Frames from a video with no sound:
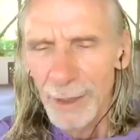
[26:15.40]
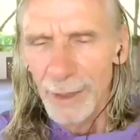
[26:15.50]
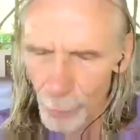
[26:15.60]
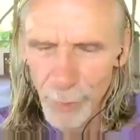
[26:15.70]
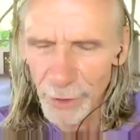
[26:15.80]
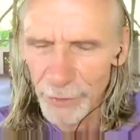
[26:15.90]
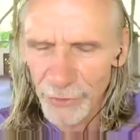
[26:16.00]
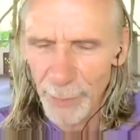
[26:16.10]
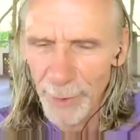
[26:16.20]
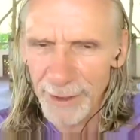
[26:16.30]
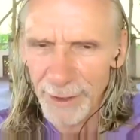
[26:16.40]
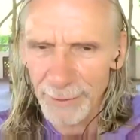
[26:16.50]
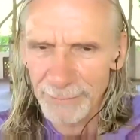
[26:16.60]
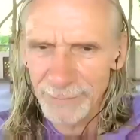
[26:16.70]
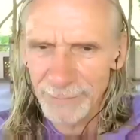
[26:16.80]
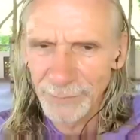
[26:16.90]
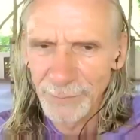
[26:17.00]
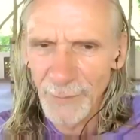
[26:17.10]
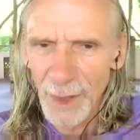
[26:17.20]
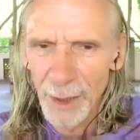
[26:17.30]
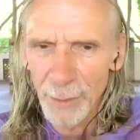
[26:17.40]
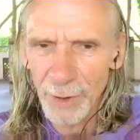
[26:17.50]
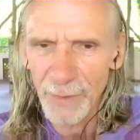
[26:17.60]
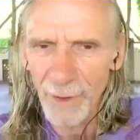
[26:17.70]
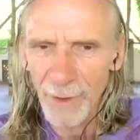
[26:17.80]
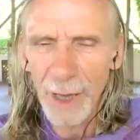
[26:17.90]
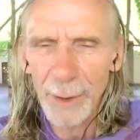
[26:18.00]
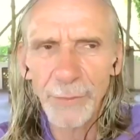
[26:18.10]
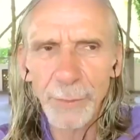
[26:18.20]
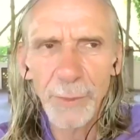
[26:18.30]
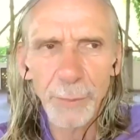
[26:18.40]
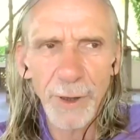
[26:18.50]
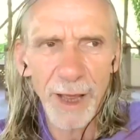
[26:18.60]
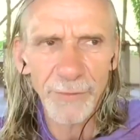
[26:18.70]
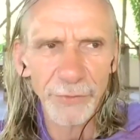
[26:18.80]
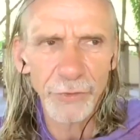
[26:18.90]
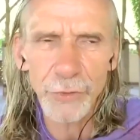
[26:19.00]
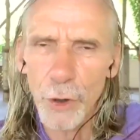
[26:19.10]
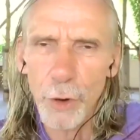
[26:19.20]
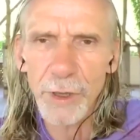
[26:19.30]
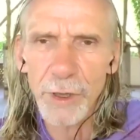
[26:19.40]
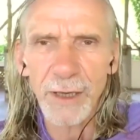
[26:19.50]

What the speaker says: so much the better. But sometimes people have strong